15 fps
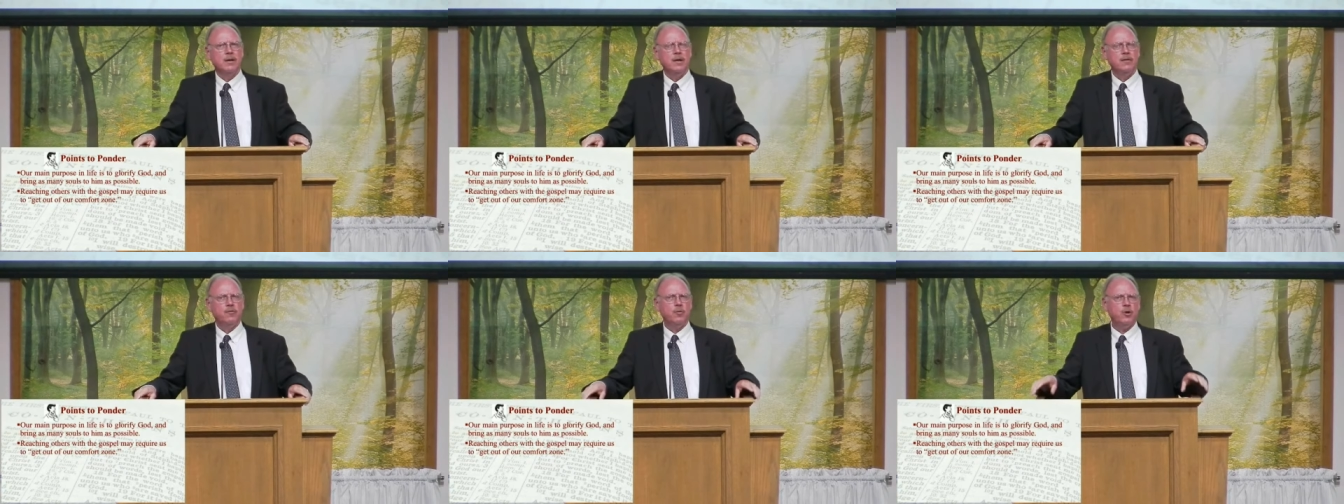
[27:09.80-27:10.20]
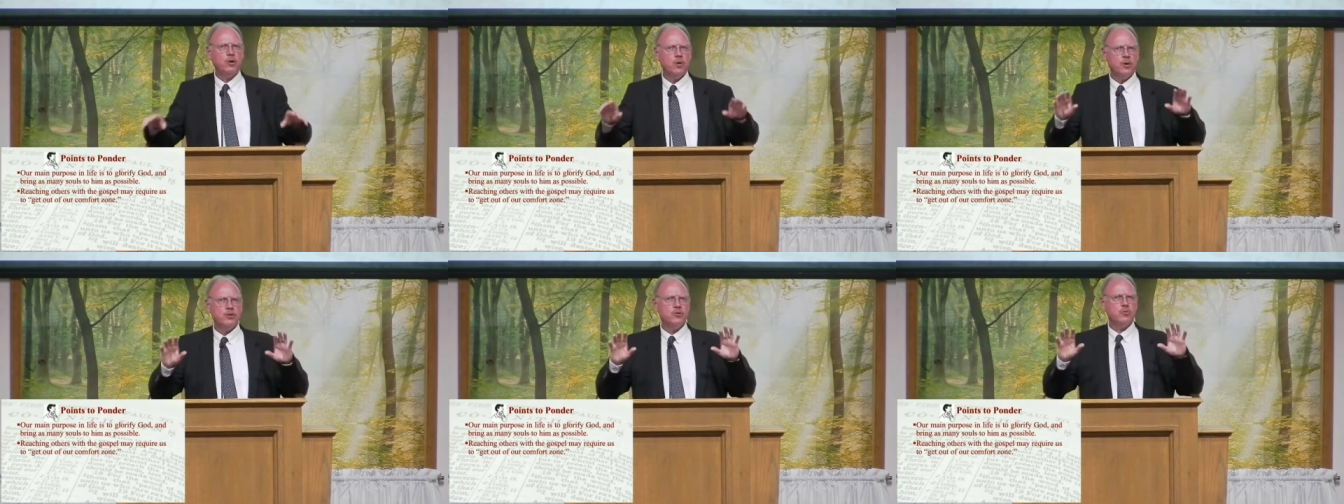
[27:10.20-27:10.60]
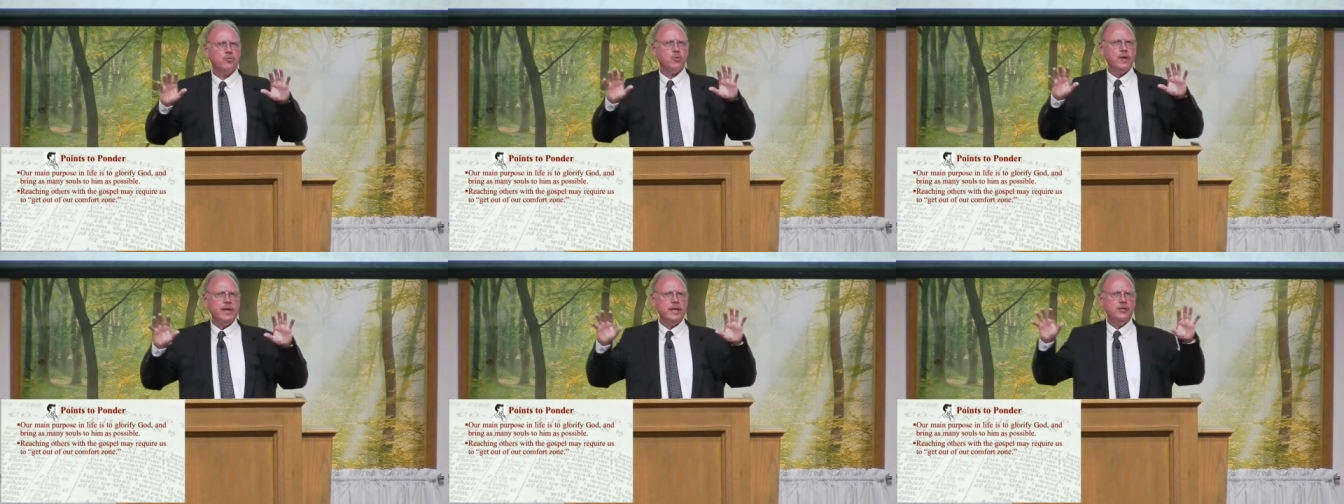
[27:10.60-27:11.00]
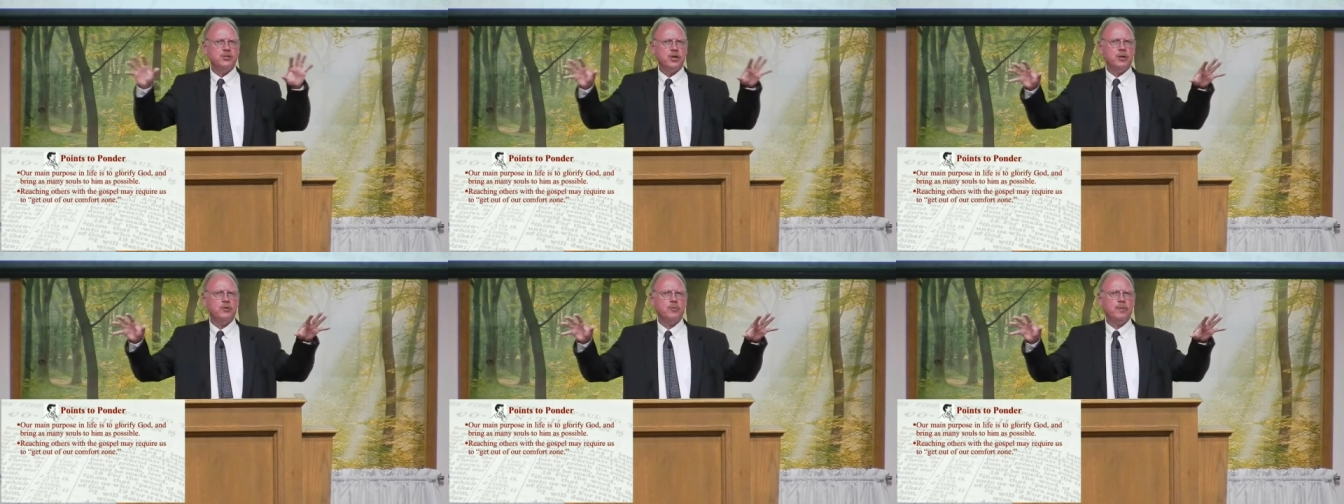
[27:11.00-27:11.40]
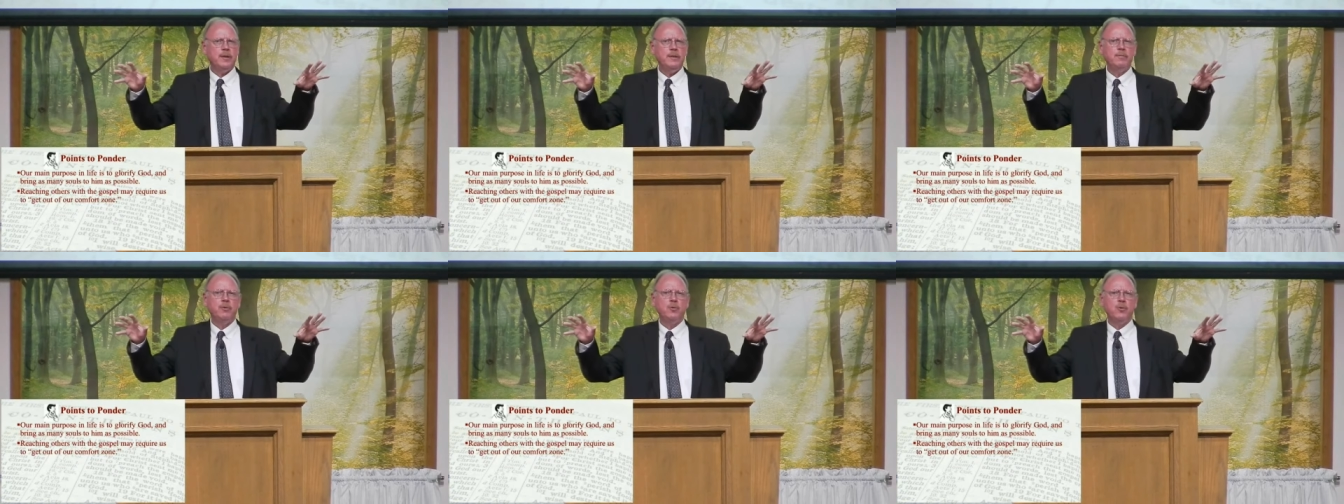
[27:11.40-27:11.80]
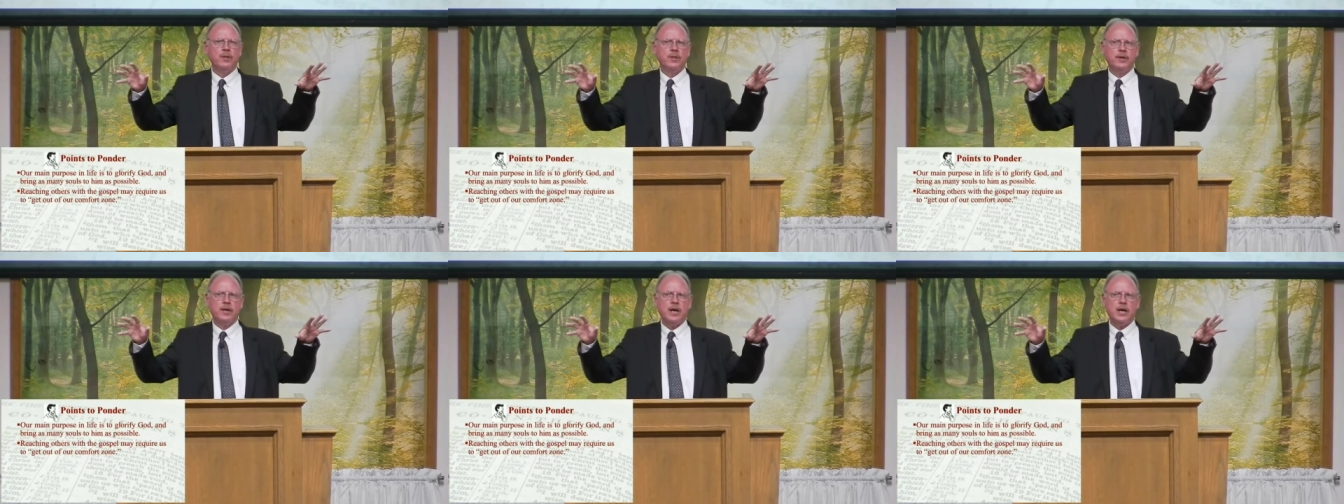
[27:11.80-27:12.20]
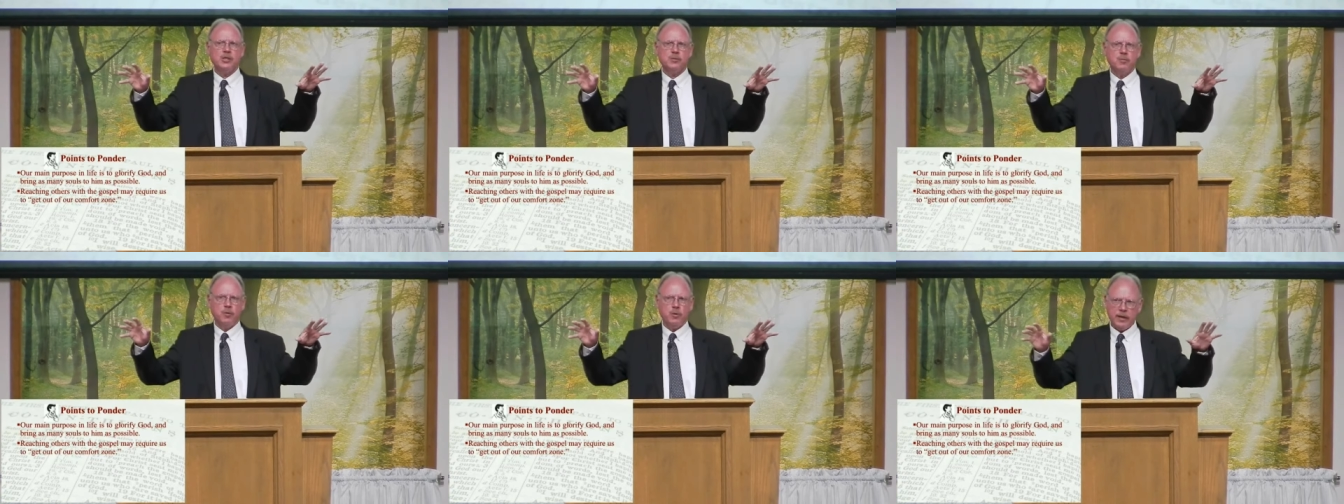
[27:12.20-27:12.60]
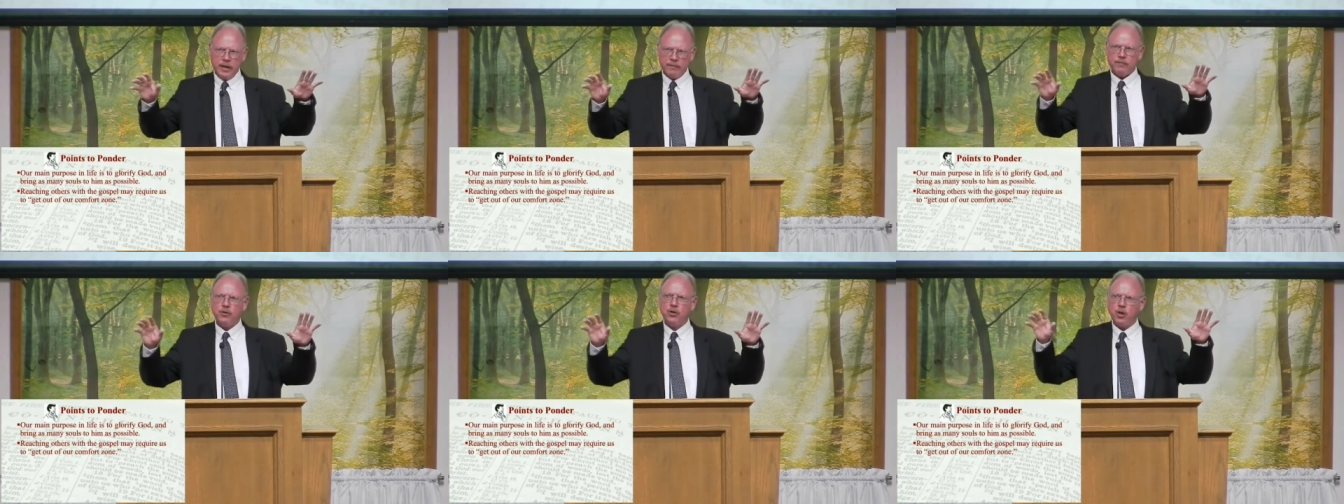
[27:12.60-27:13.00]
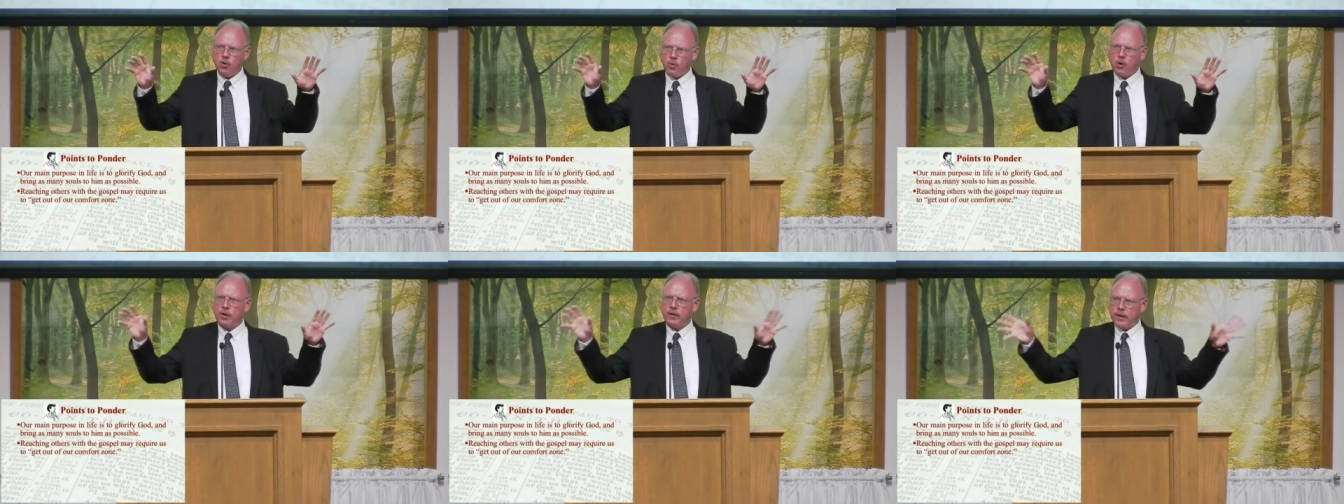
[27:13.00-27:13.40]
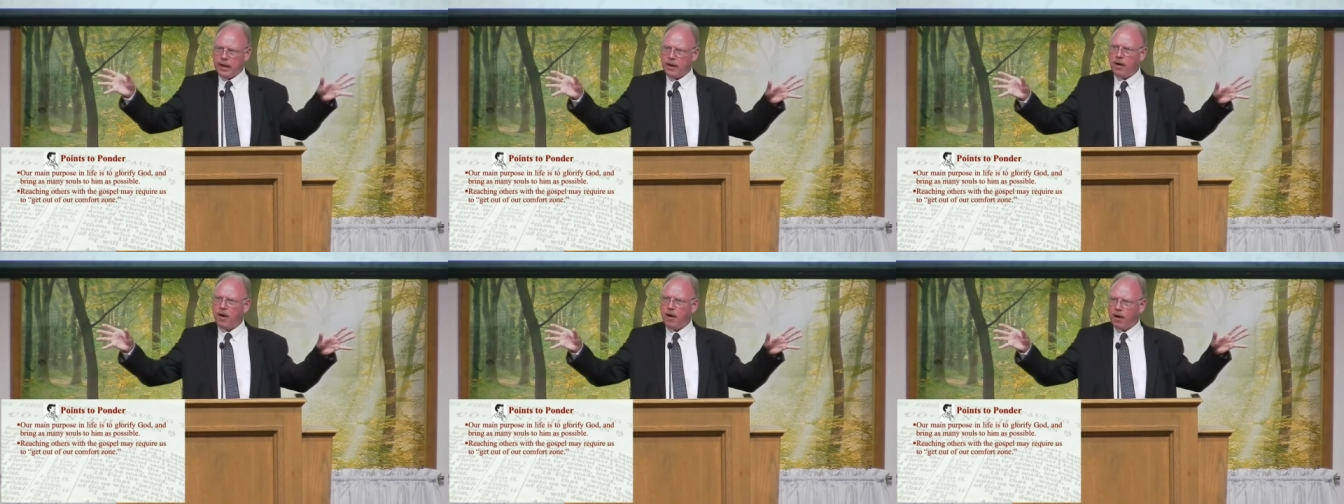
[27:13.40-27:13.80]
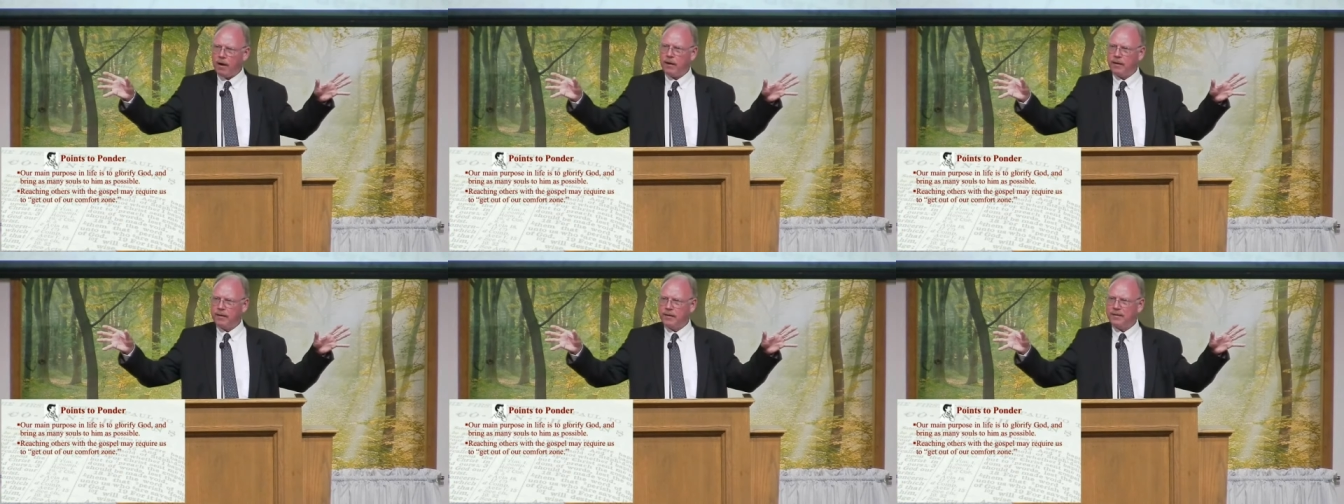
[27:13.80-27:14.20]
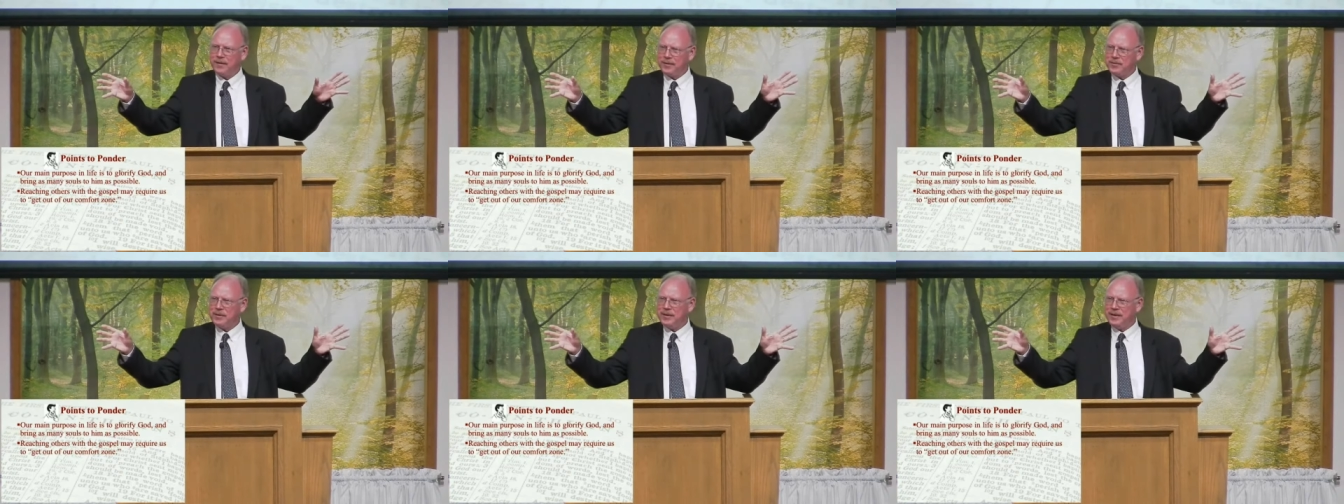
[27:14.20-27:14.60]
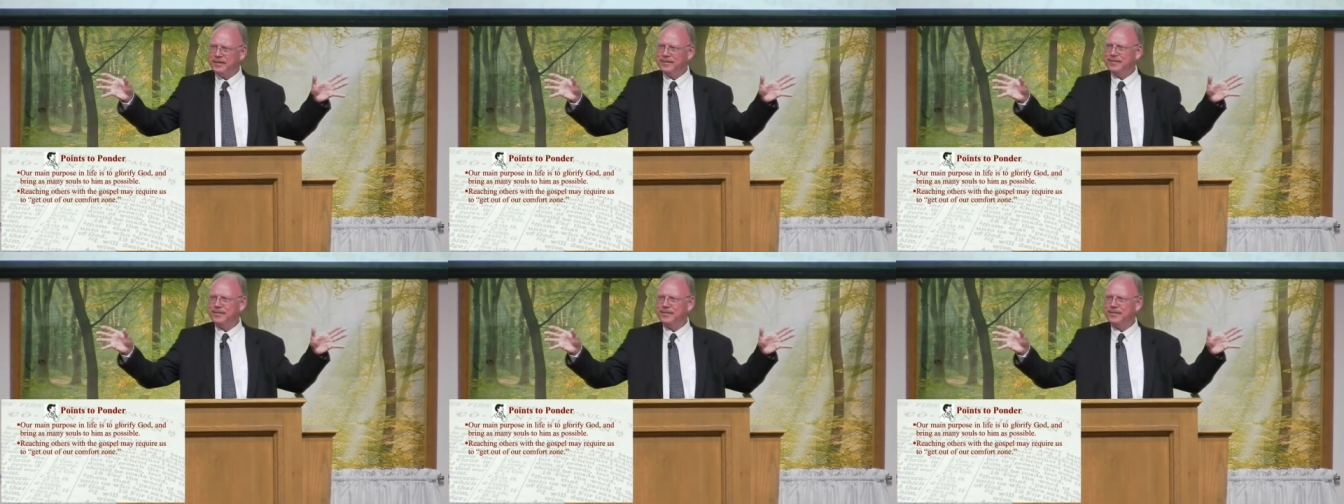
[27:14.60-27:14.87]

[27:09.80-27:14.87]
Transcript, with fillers: if we're going to reach other people with the gospel, we're going to have to go where they are, aren't we?